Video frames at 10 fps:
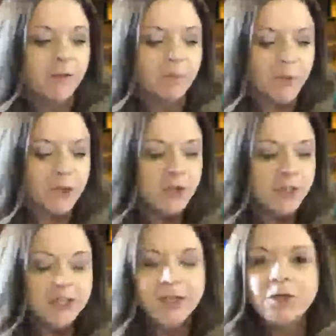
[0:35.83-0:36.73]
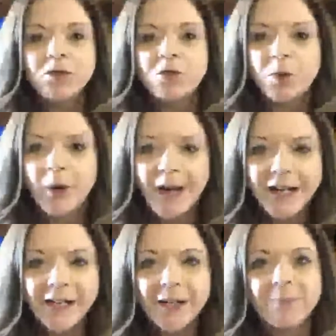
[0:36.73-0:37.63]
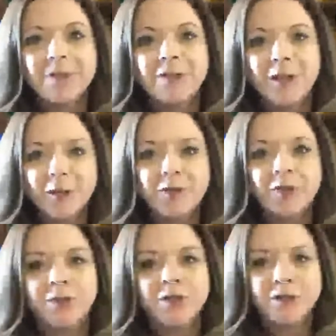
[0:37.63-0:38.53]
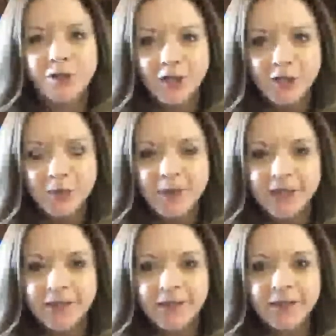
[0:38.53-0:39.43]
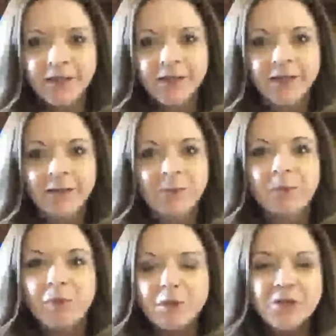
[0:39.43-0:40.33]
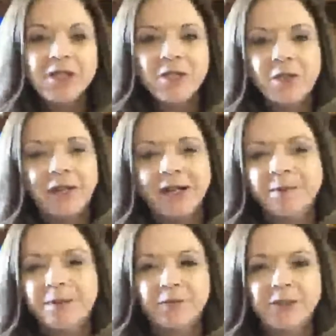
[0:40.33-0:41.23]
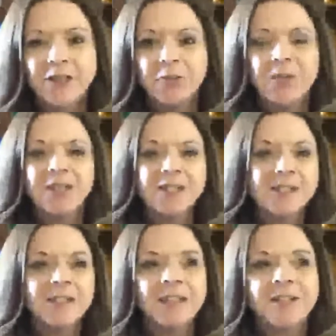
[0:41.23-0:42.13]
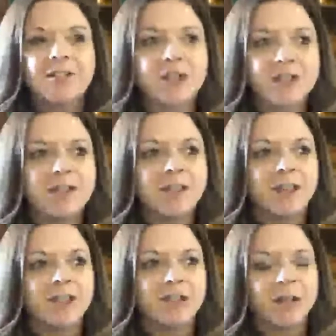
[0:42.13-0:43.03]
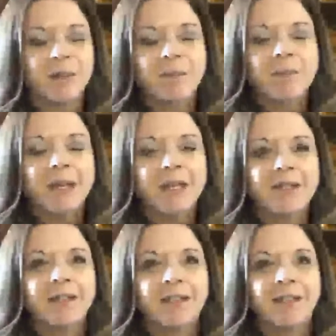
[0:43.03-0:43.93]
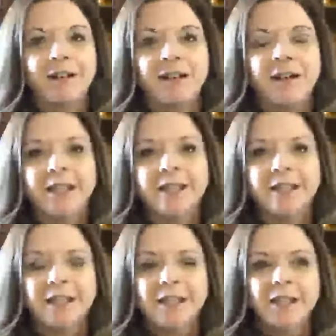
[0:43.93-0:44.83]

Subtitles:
For mercy triumphs over judgment." Mercy triumphs over judgment. Isn't that just such an amazing thought?